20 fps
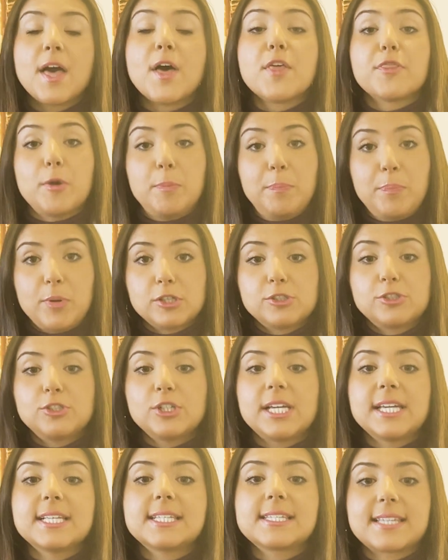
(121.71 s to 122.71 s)
The
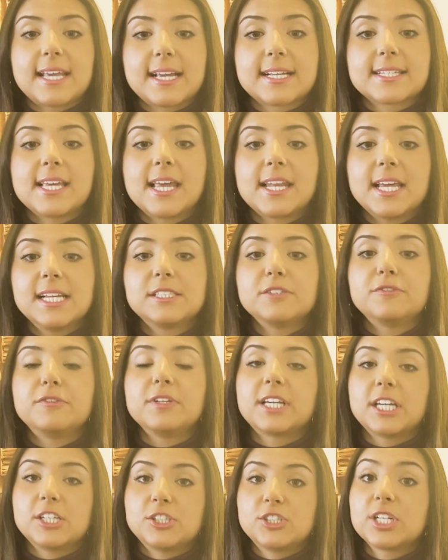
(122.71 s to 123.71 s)
Portuguese tax
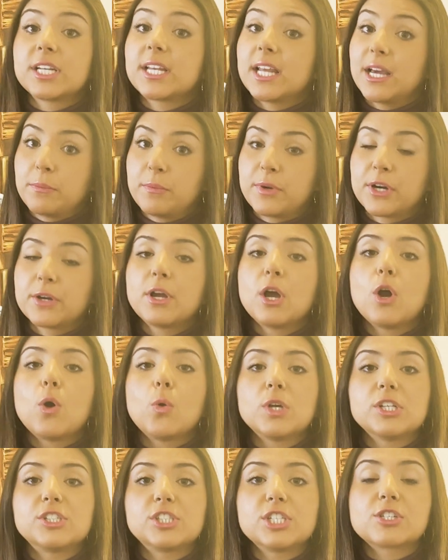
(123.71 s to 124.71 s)
identification number,
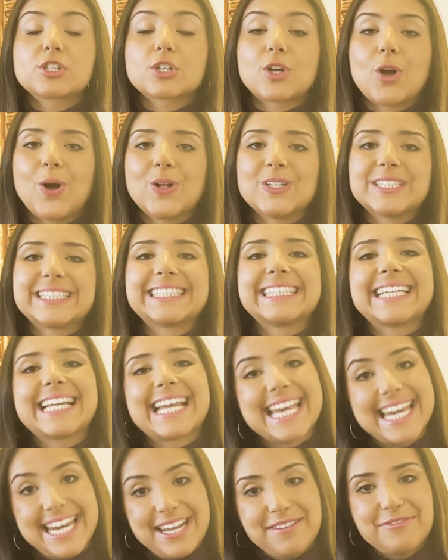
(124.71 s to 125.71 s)
which is called
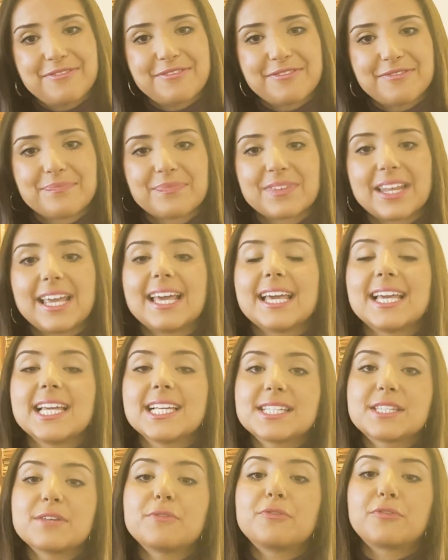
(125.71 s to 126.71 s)
NIF,
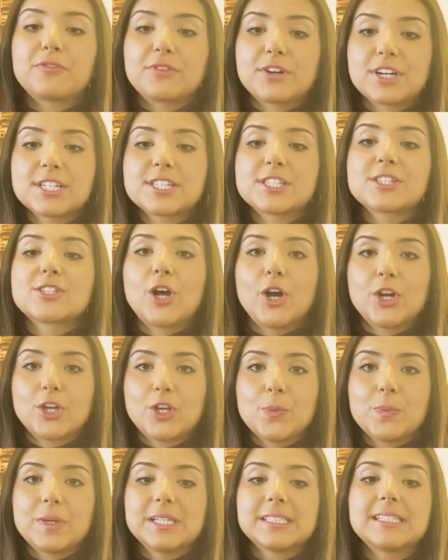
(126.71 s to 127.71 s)
is the first
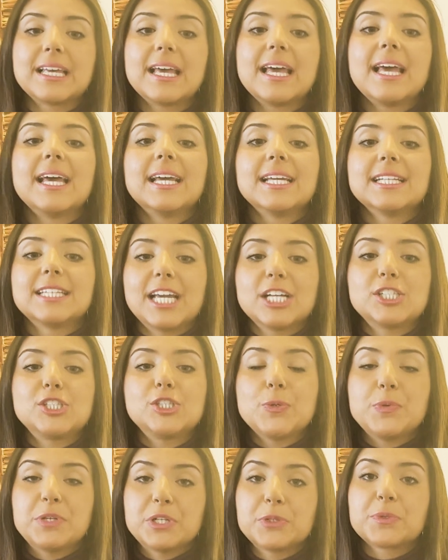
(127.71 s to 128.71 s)
document that
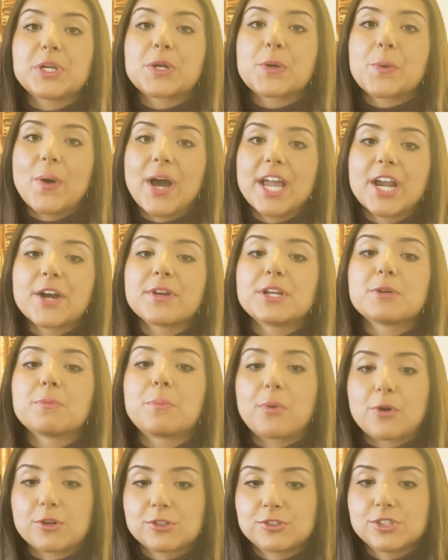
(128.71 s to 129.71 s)
you will require in
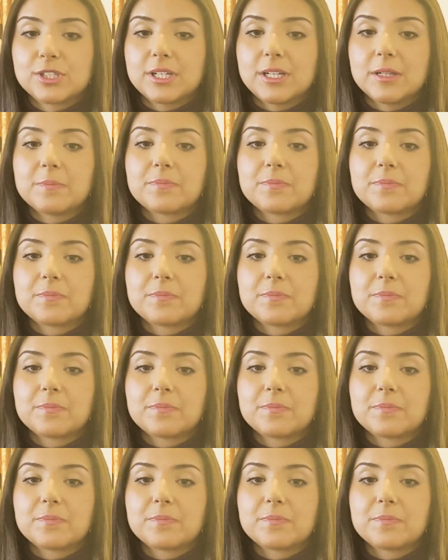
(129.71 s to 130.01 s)
Portugal.